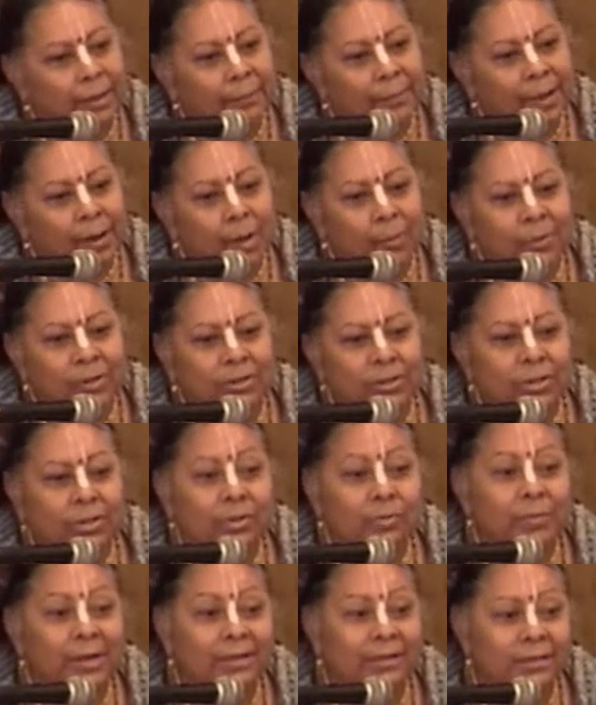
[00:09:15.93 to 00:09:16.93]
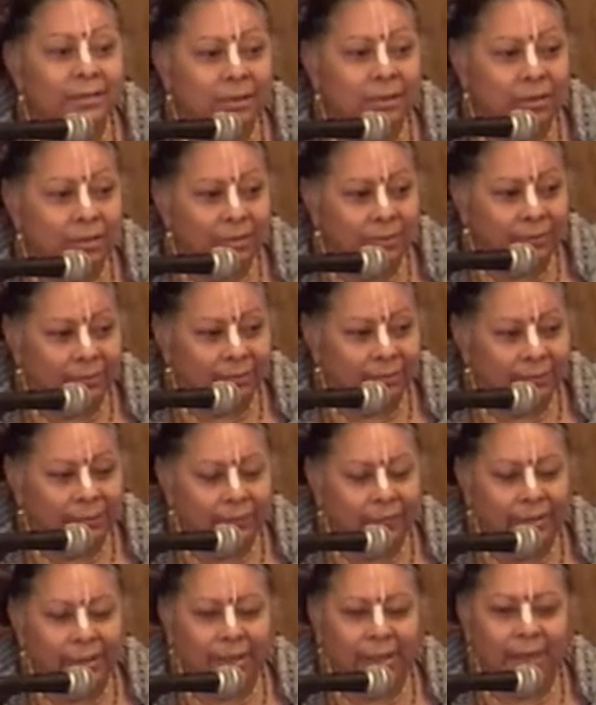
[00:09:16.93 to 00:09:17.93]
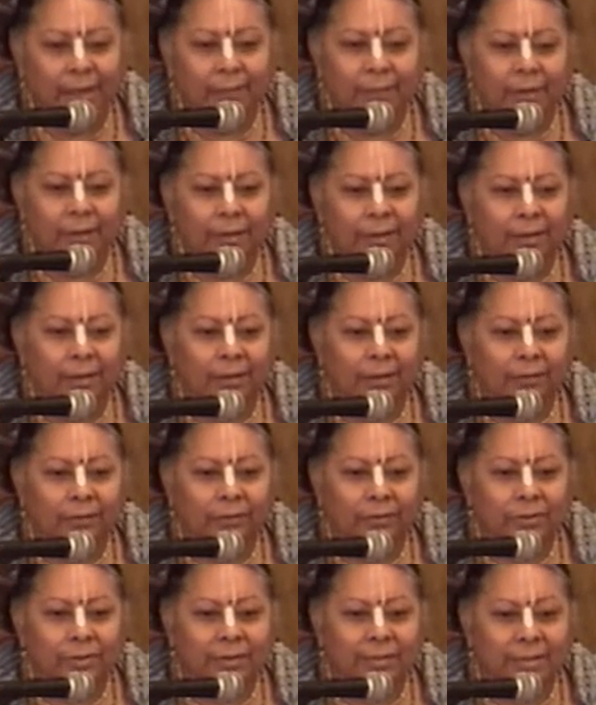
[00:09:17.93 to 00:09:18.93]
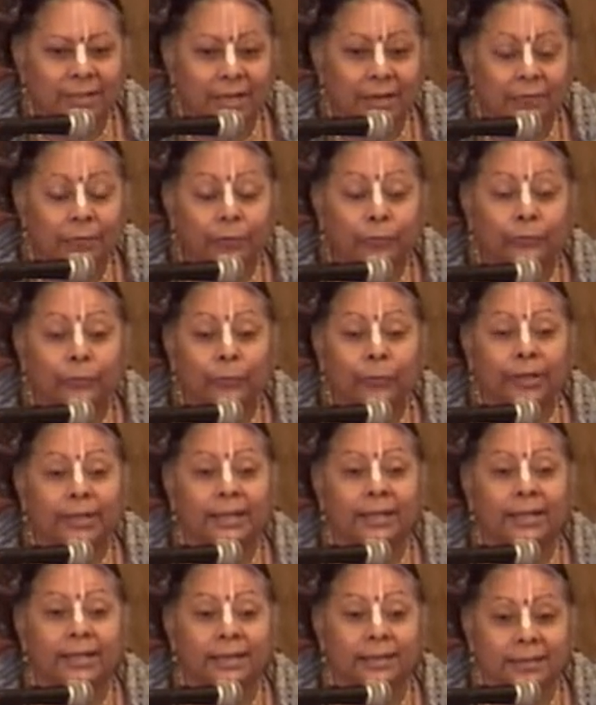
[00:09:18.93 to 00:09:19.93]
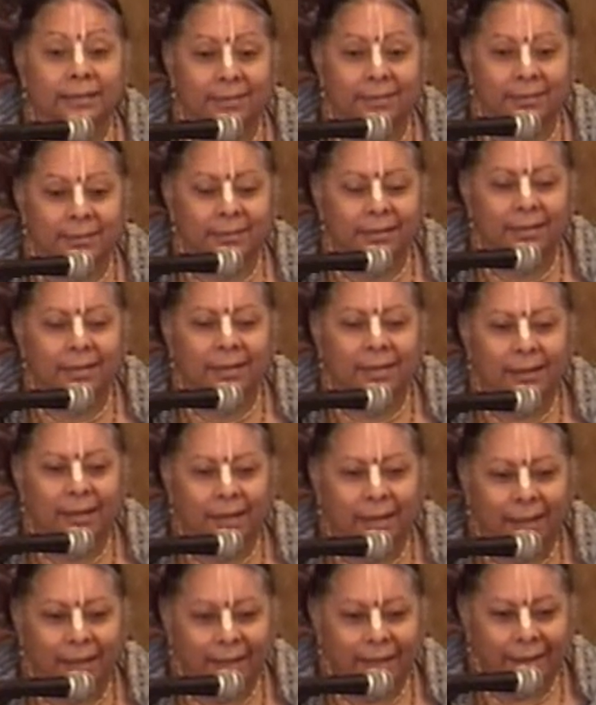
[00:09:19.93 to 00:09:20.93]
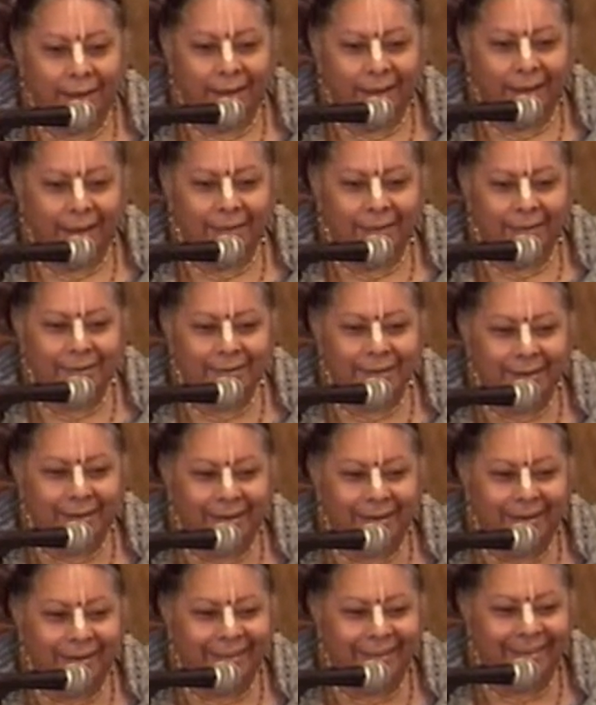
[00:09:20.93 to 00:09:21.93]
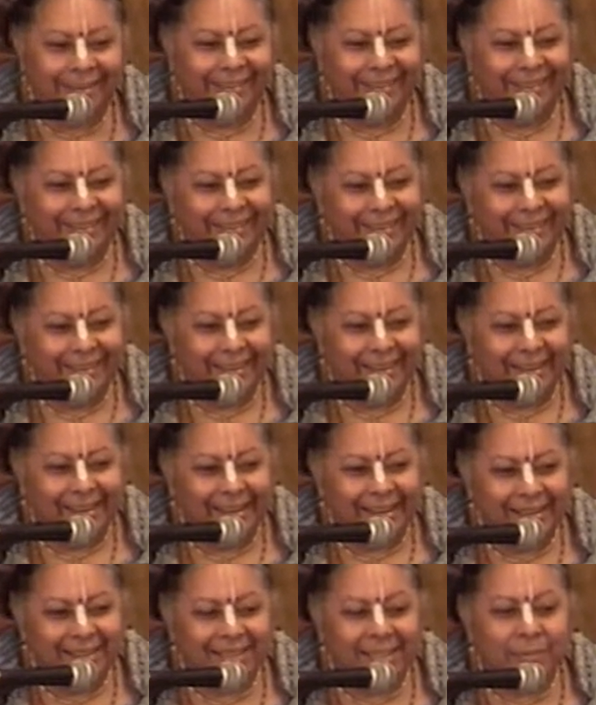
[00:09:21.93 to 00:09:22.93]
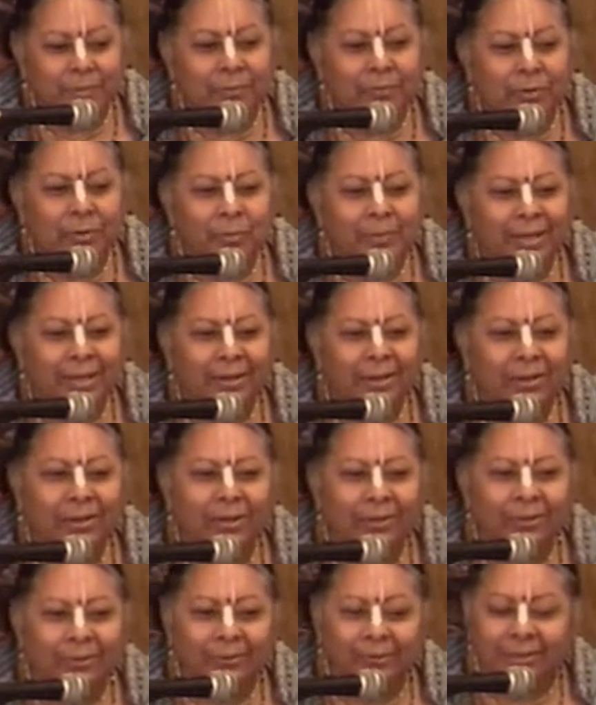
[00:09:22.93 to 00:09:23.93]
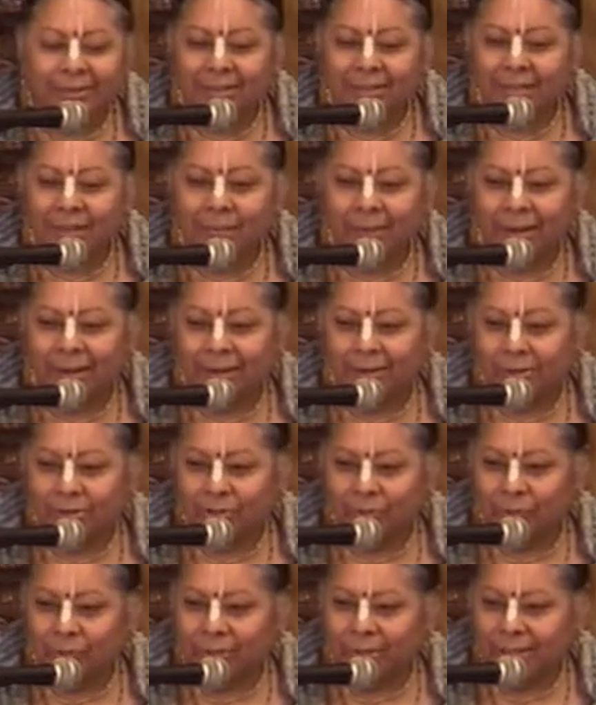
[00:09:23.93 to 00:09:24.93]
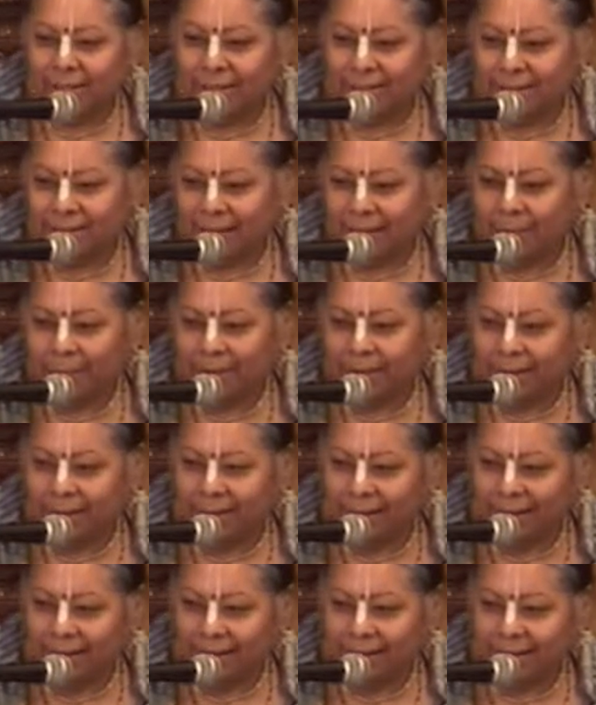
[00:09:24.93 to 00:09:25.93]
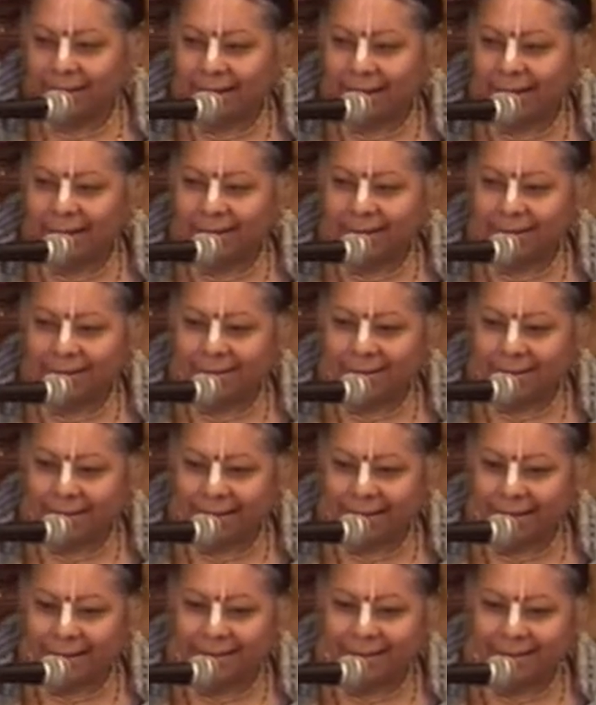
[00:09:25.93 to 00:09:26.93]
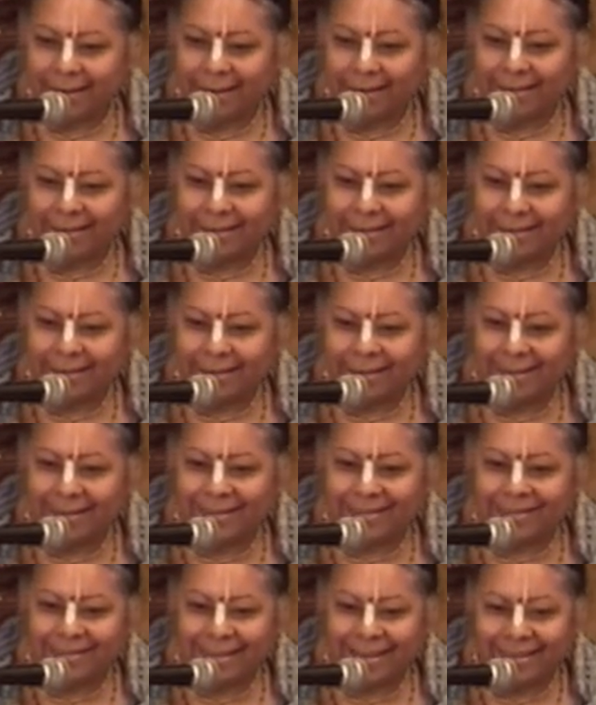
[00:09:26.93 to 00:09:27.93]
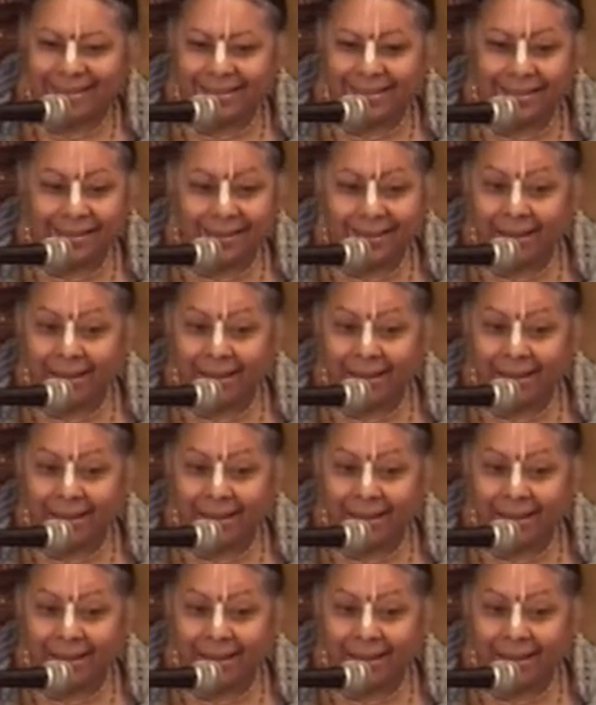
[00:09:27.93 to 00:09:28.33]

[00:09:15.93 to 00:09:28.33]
Almost 2 months ago, we came here to stay for 4 days. And as some of you may know, somehow those 4 days kept getting extended and extended and extended.